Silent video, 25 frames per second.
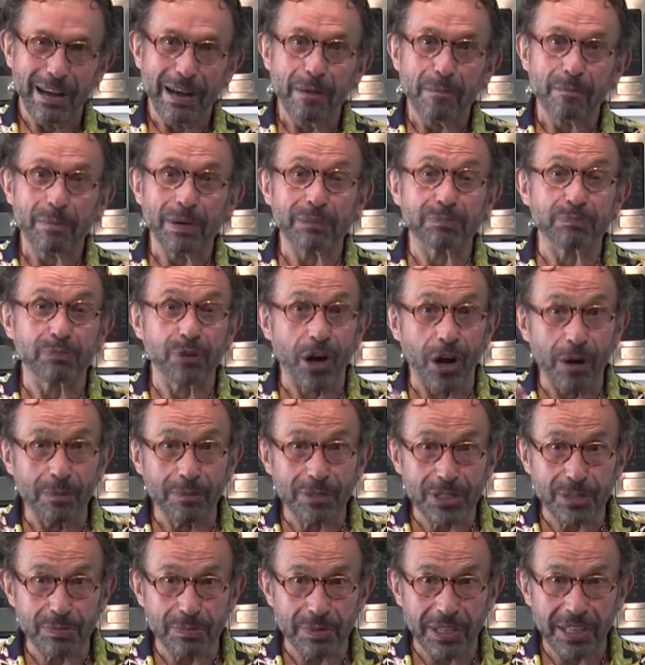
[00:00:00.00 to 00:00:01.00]
But
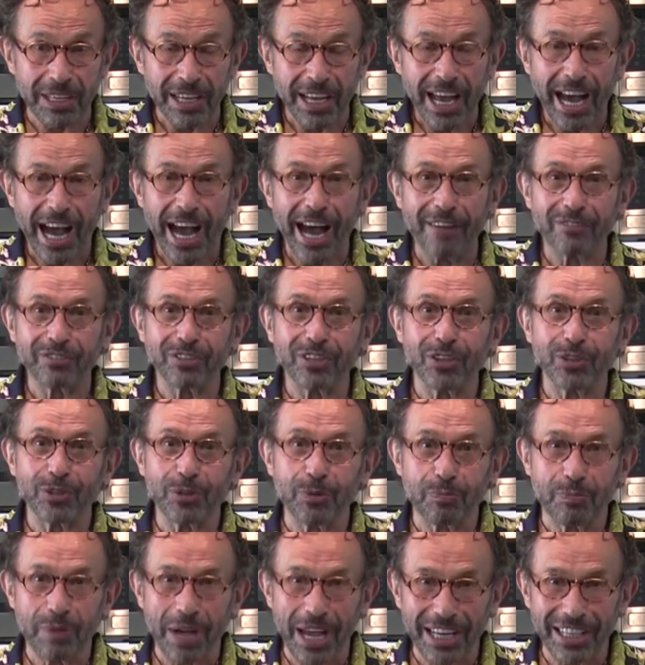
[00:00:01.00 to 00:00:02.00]
promise me, after you
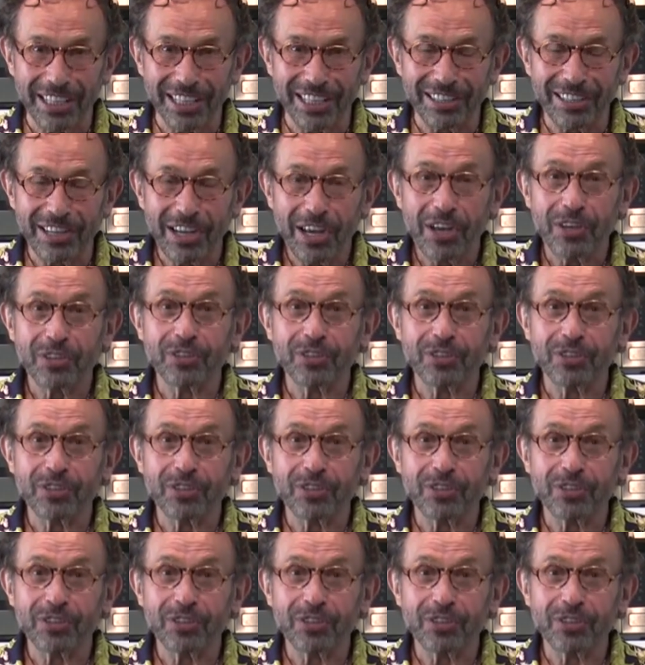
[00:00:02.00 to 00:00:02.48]
made it,